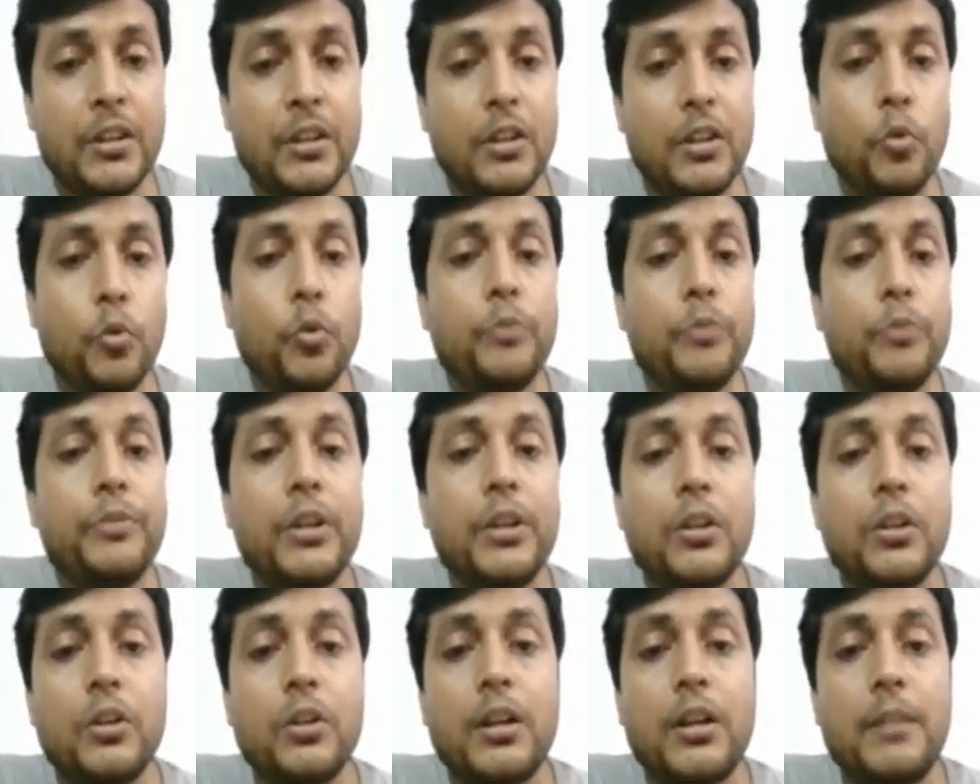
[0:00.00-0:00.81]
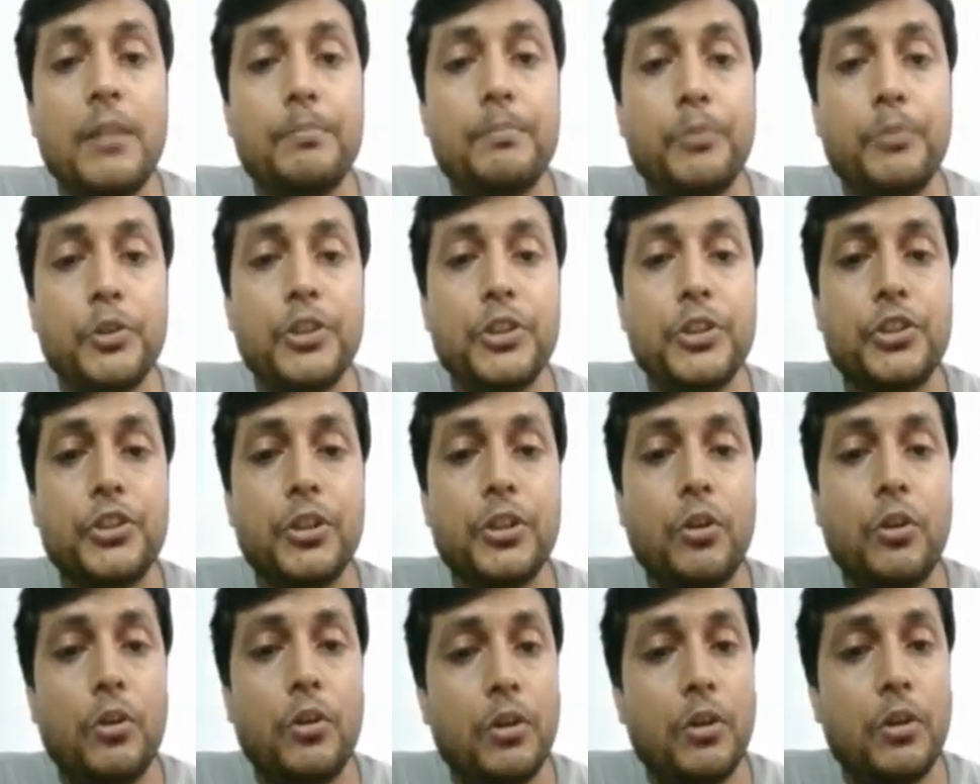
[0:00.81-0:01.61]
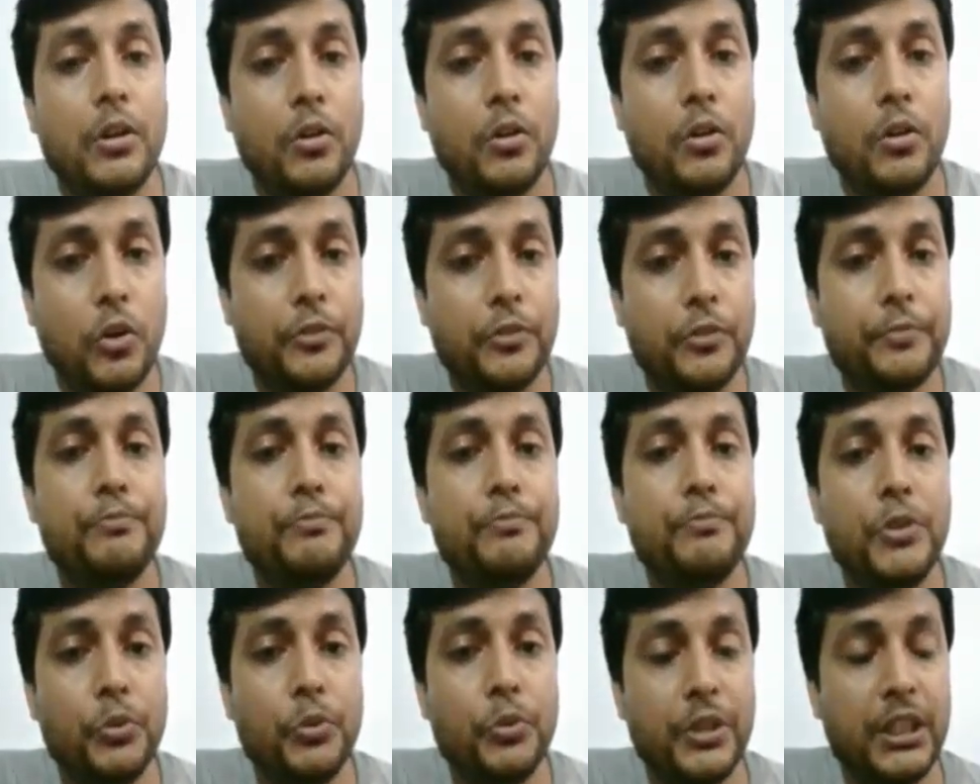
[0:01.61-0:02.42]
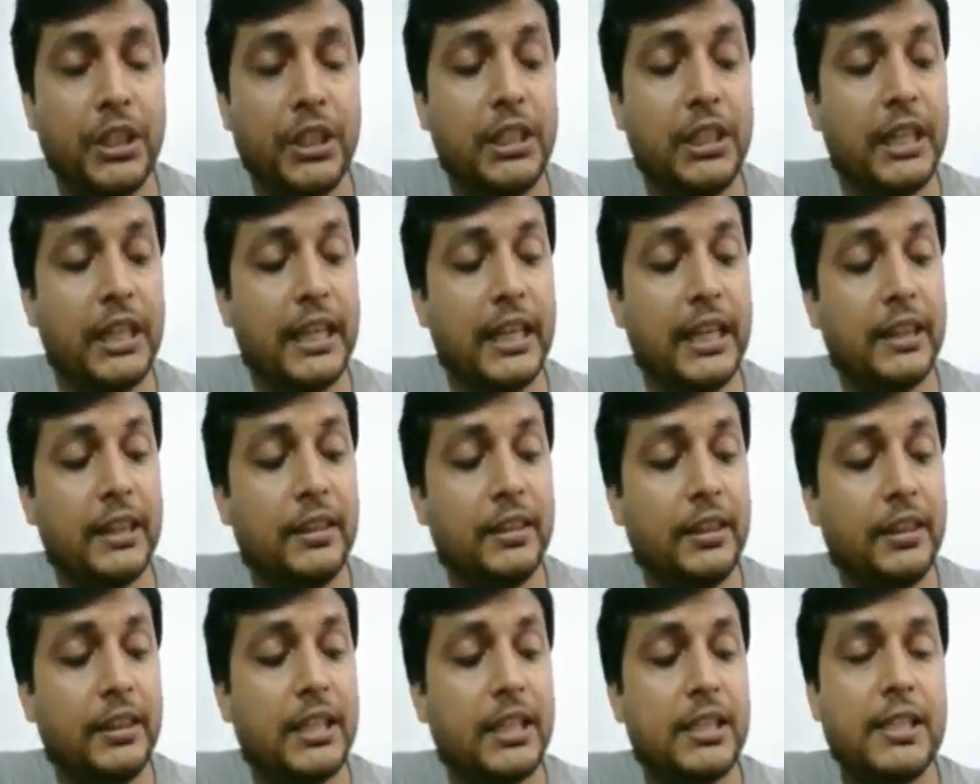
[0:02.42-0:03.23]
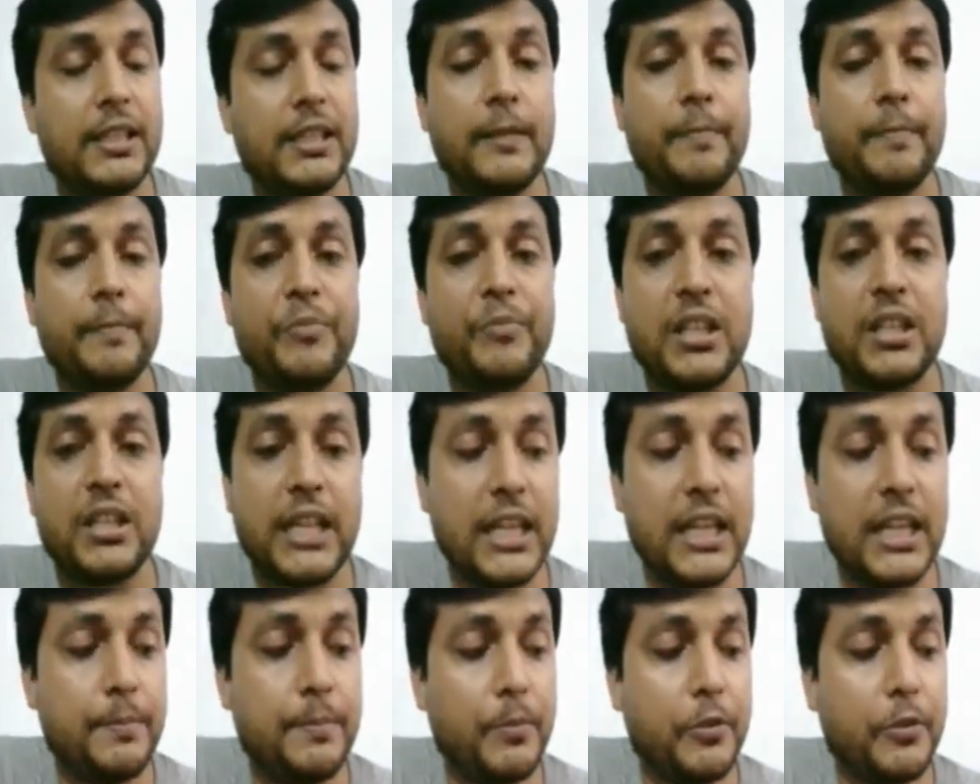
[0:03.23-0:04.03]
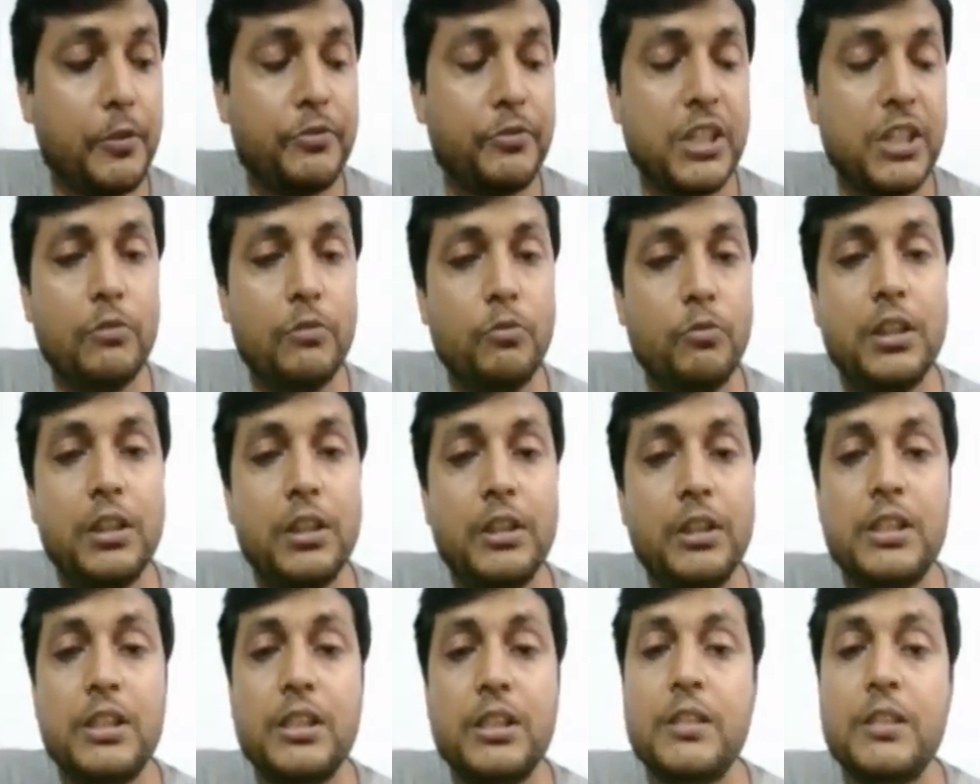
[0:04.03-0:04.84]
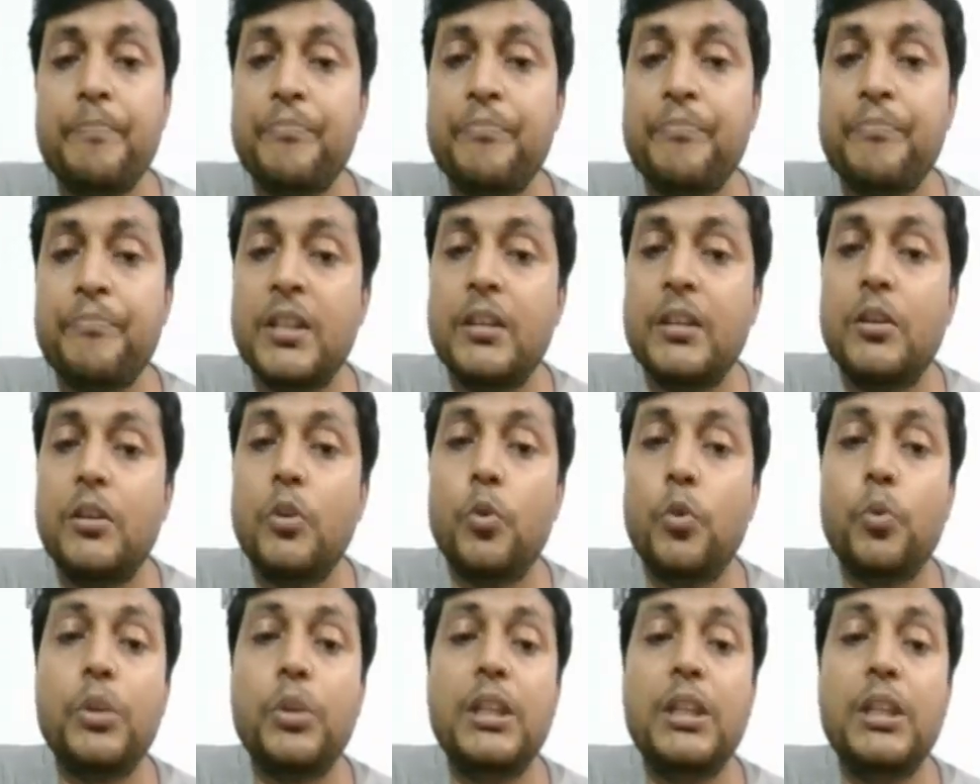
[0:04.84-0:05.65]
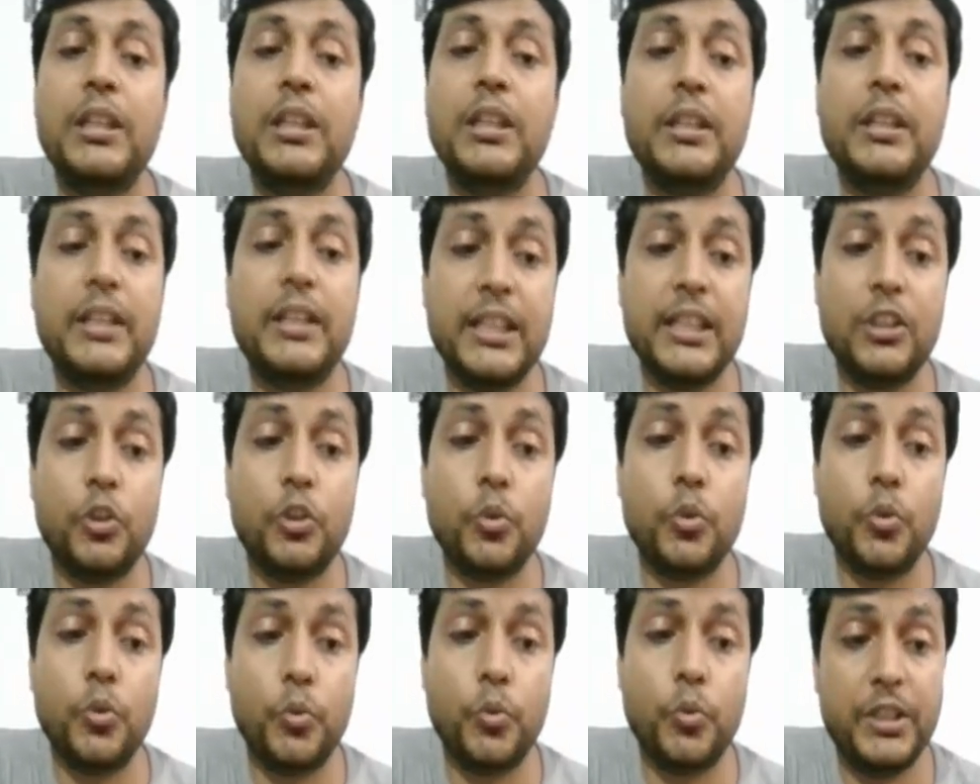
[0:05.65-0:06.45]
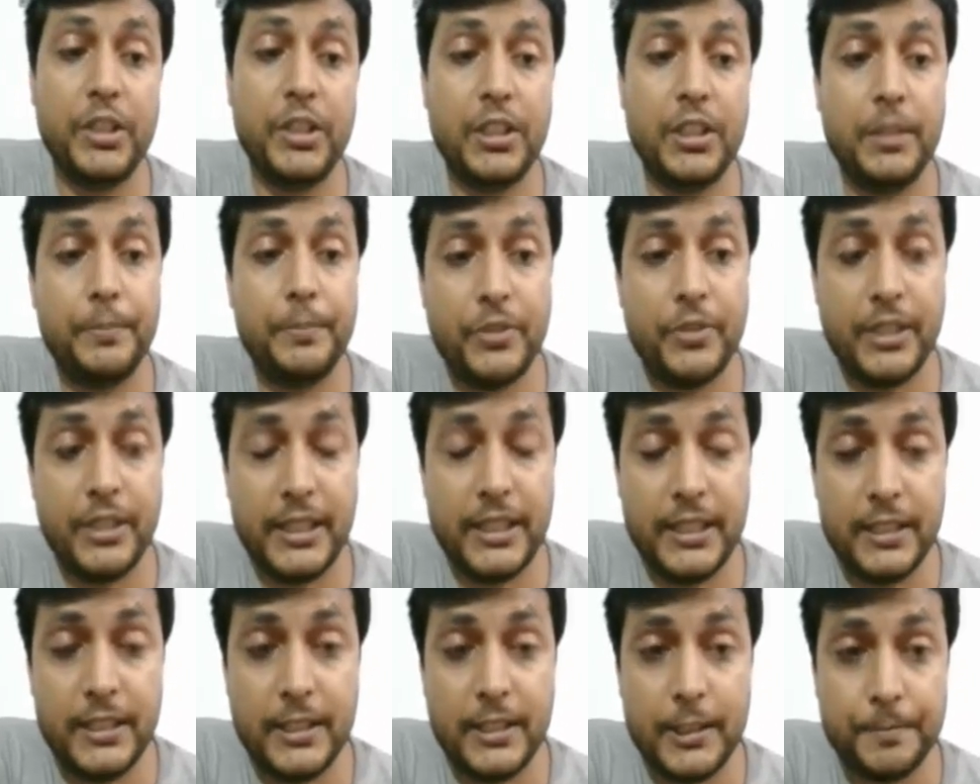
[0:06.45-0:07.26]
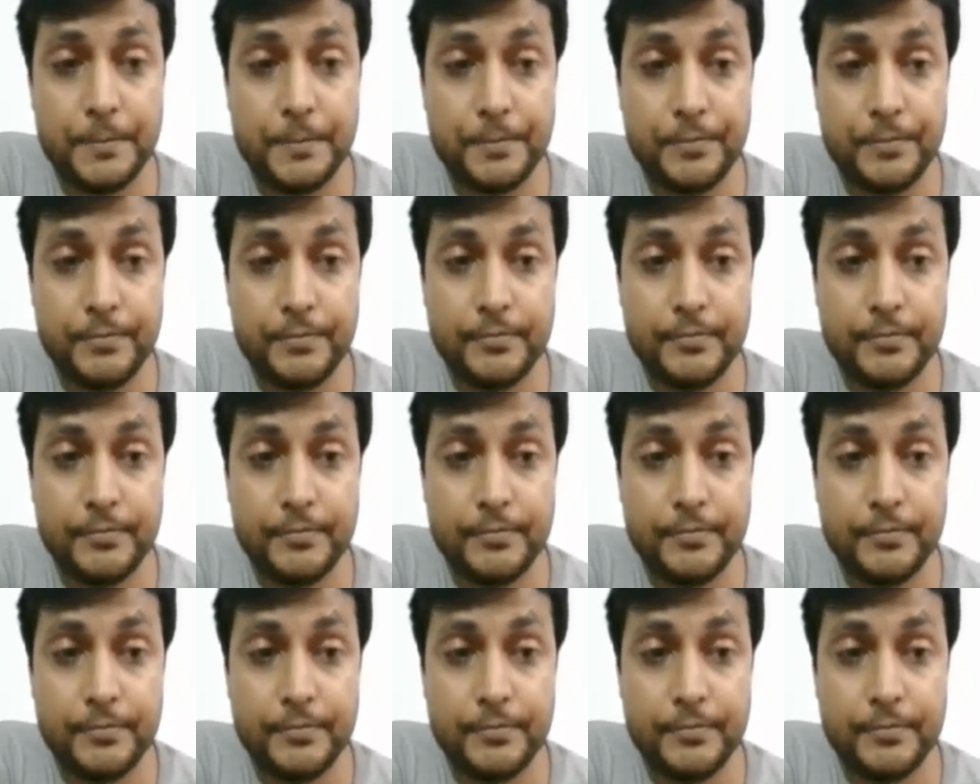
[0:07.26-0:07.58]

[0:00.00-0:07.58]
the overall composition of murine in this type of cell wall is only 10 to 20%.